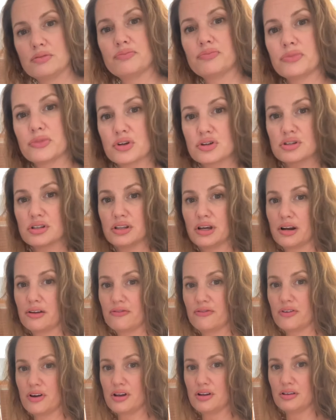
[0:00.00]
there's a lot of
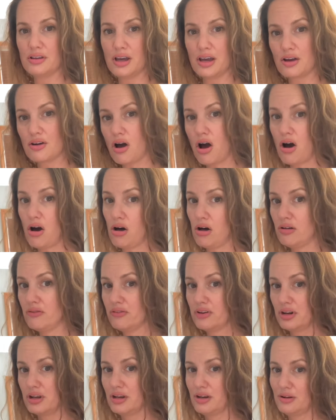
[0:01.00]
fun like haul
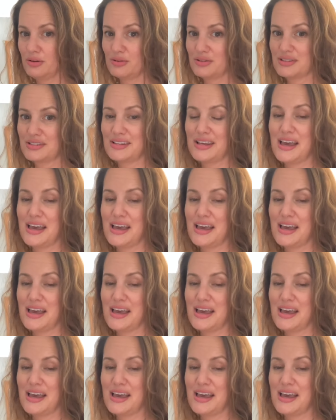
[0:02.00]
videos,